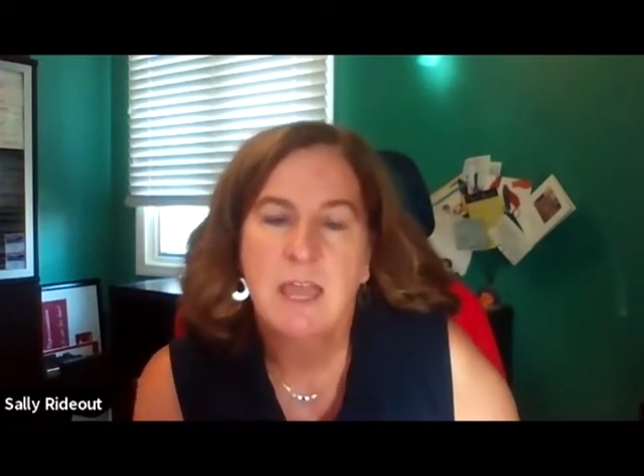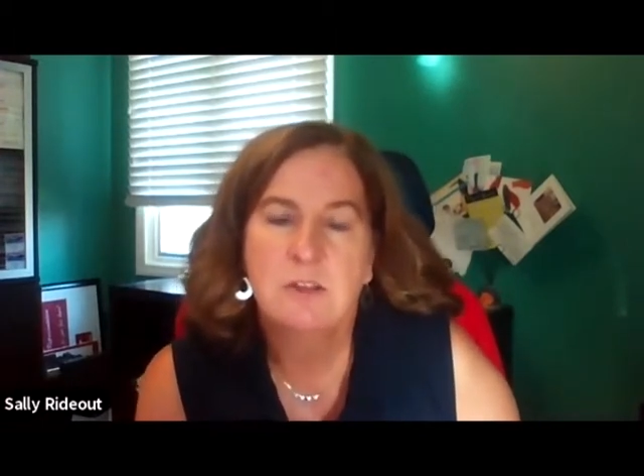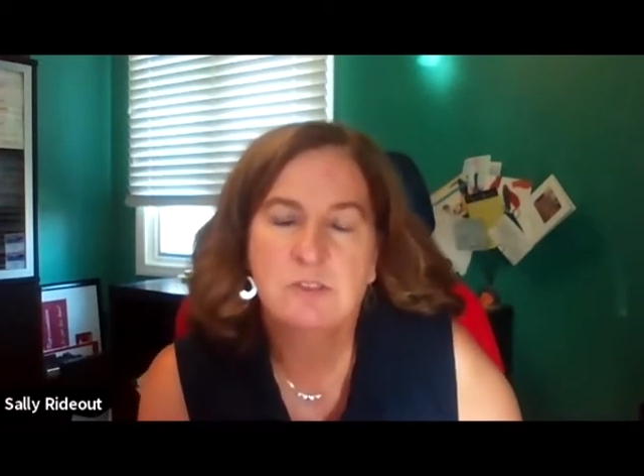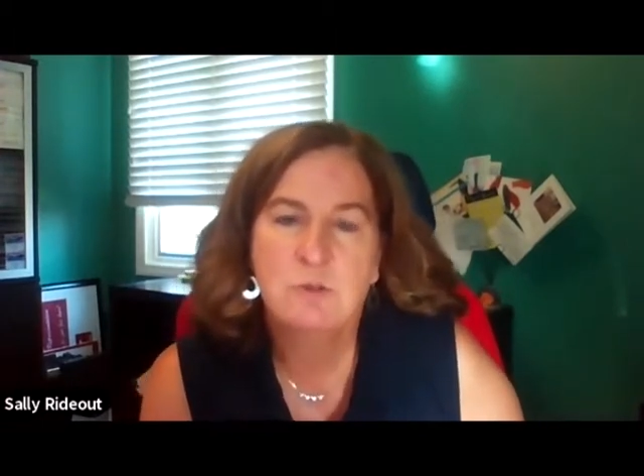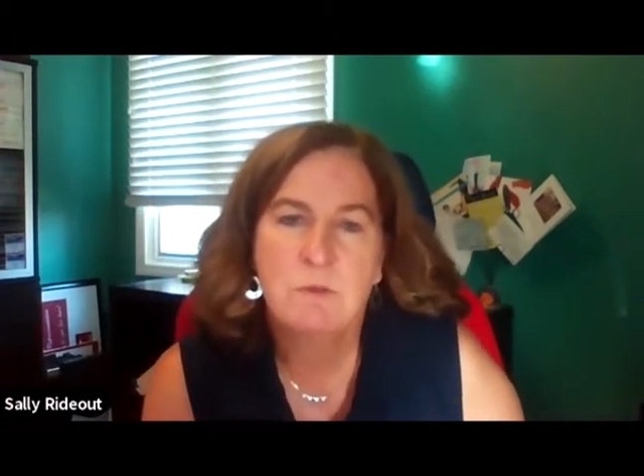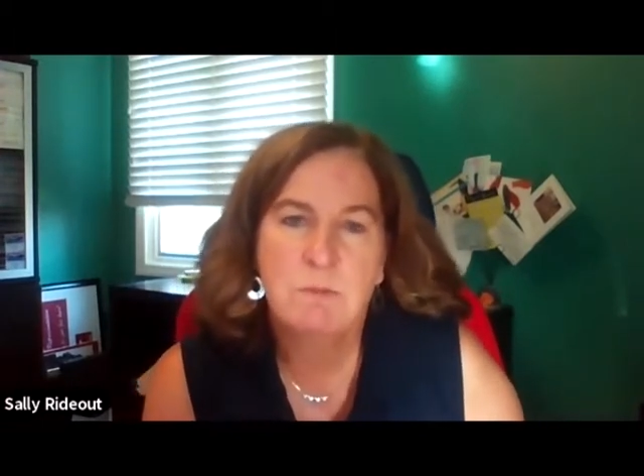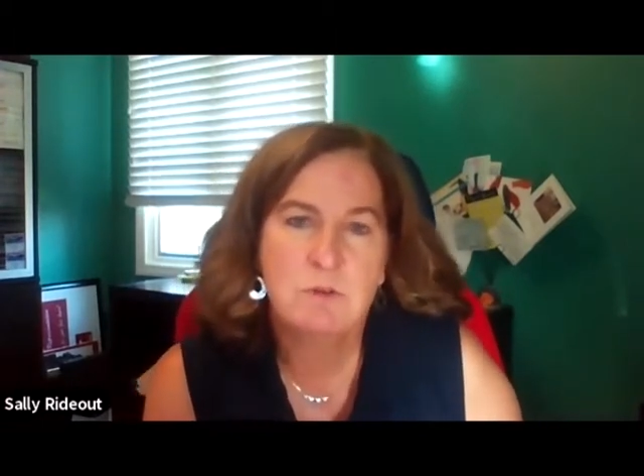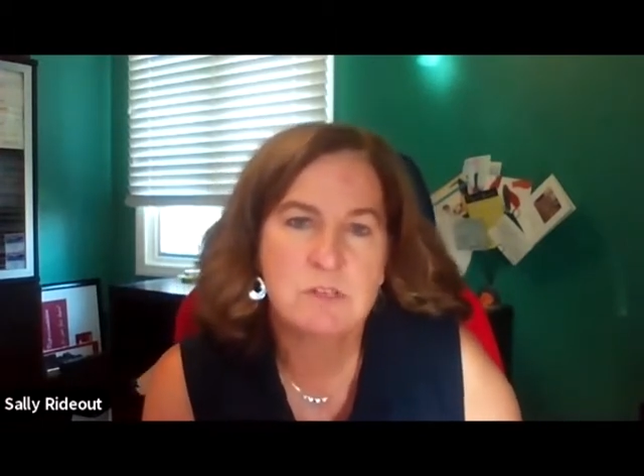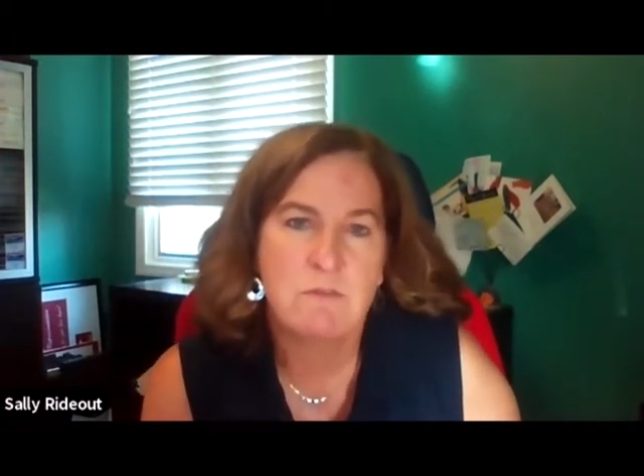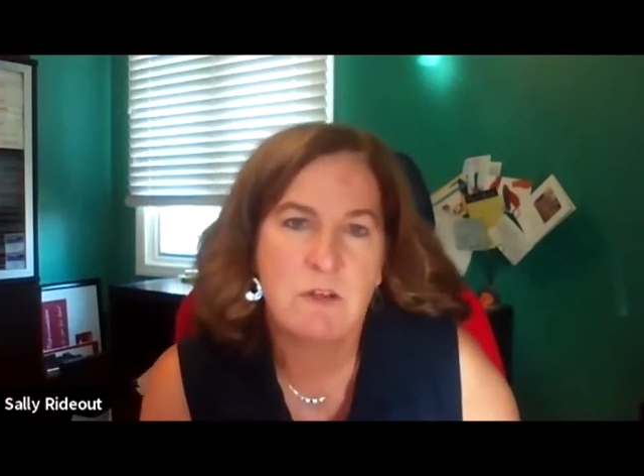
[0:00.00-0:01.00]
and two
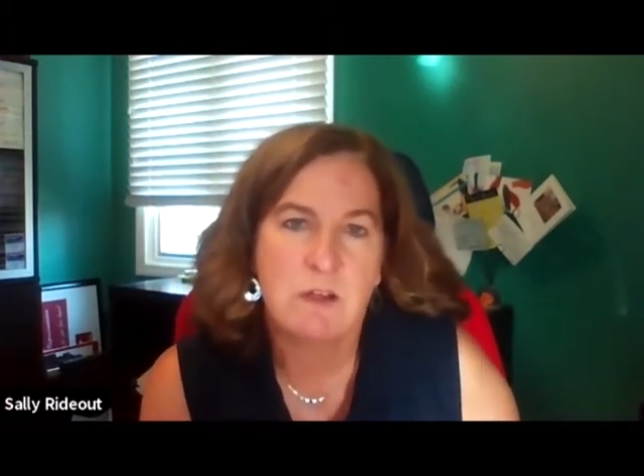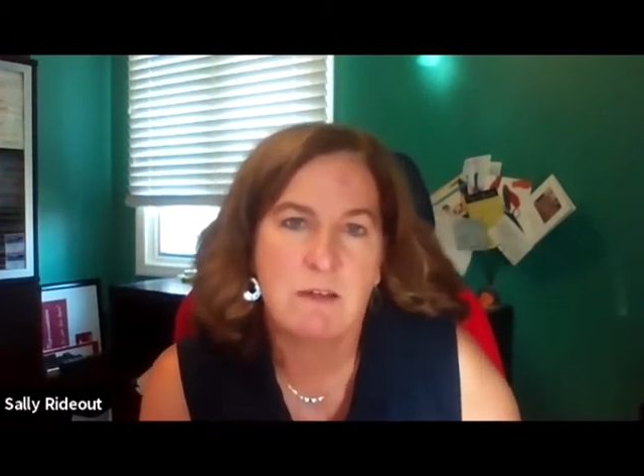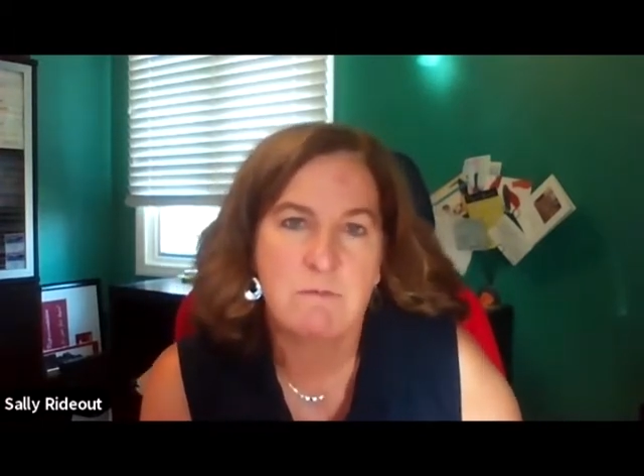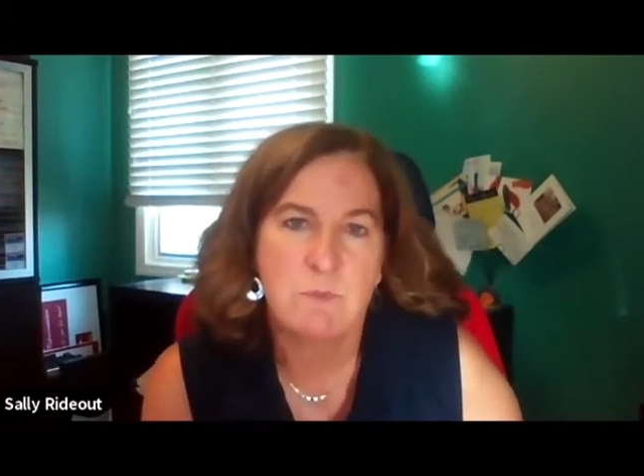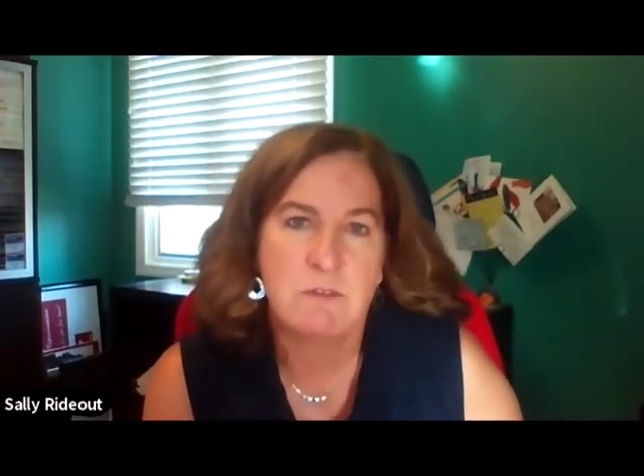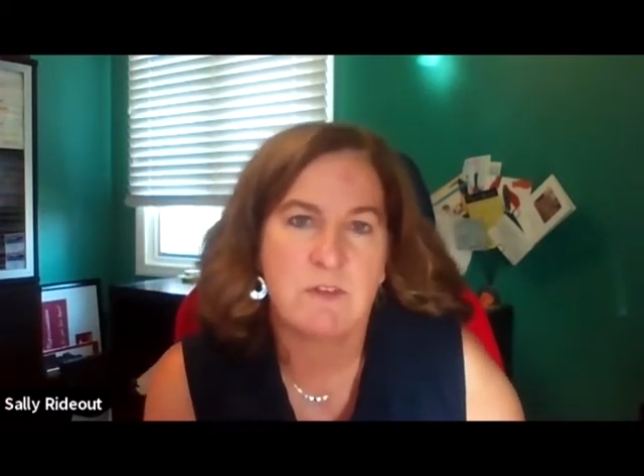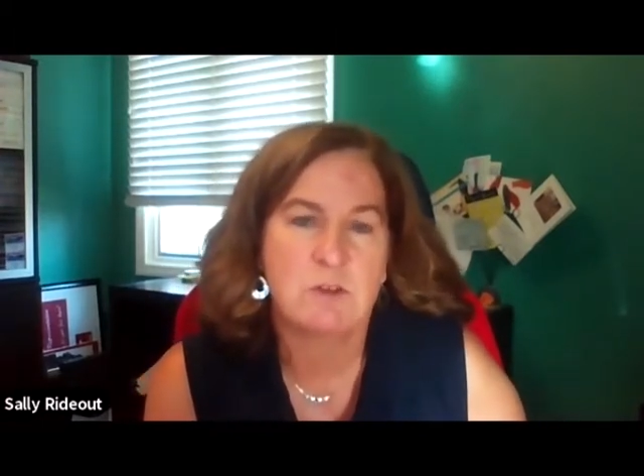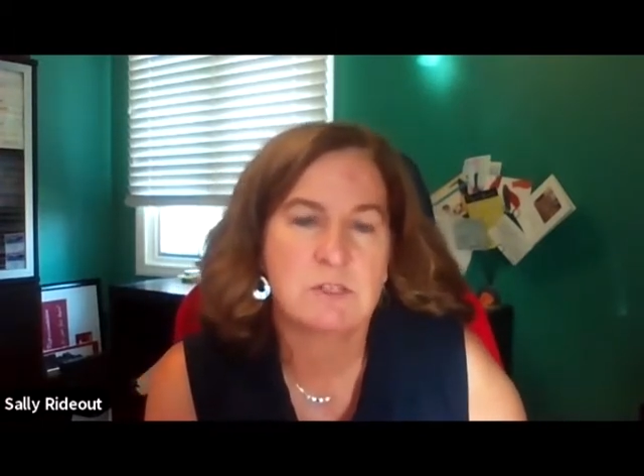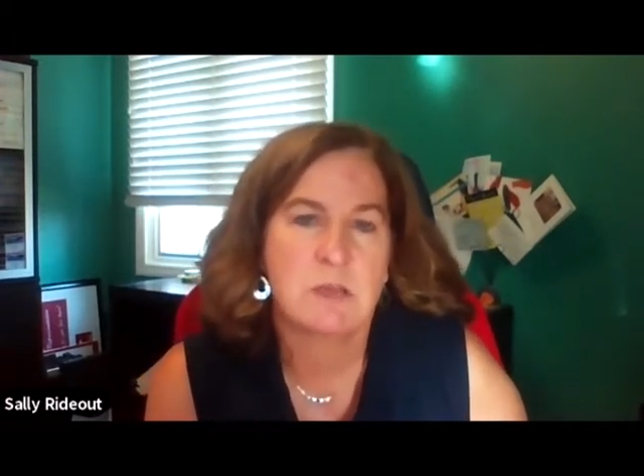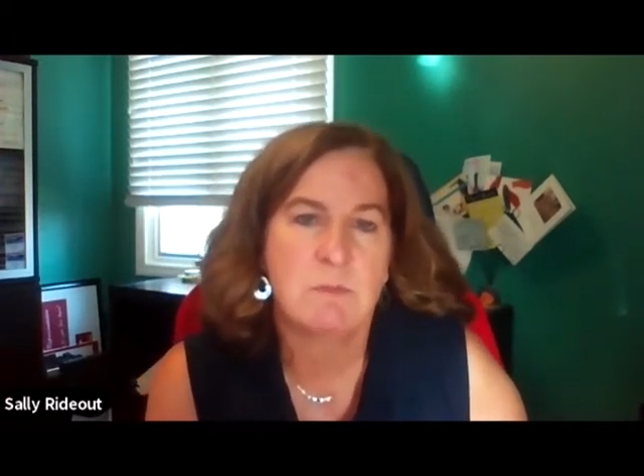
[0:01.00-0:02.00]
members of our Government
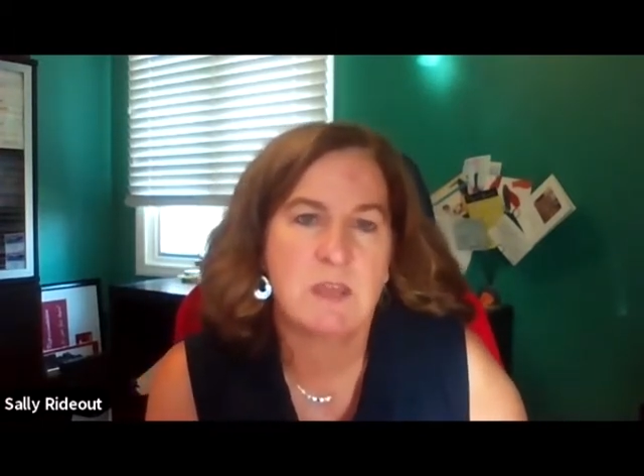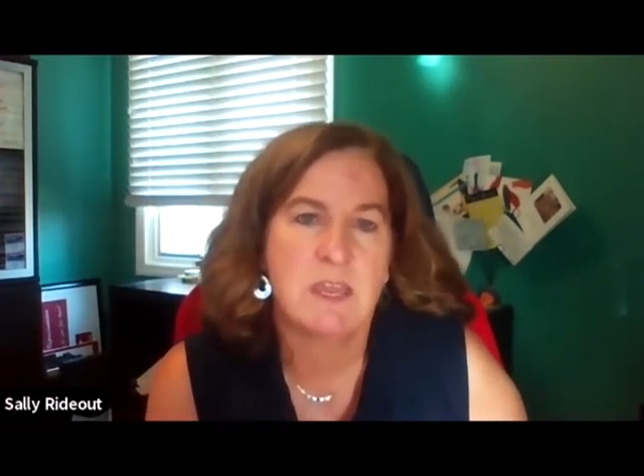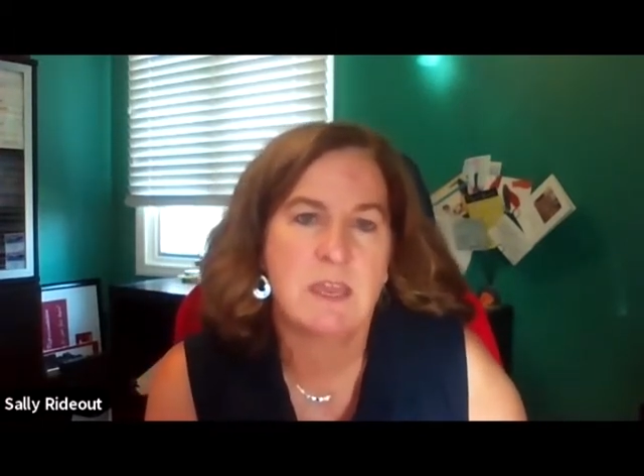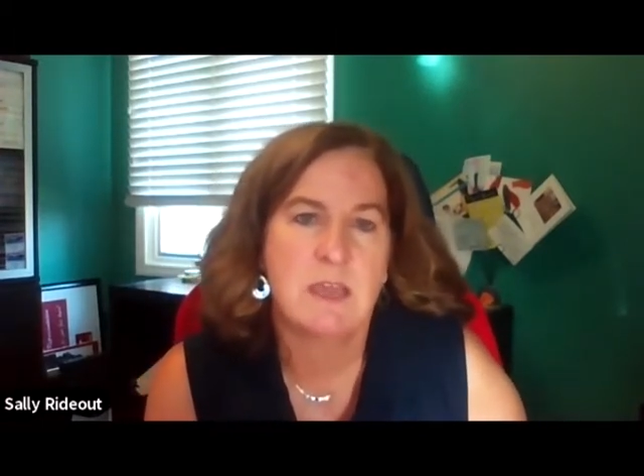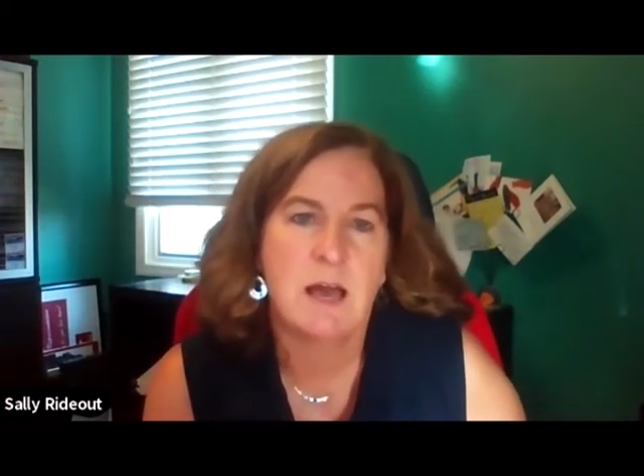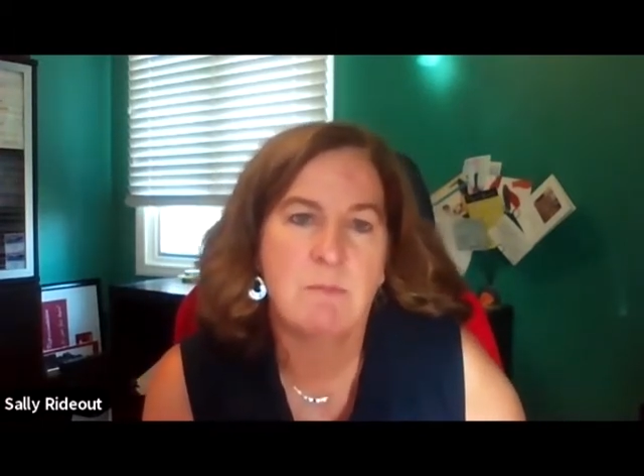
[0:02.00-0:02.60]
Affairs Committee,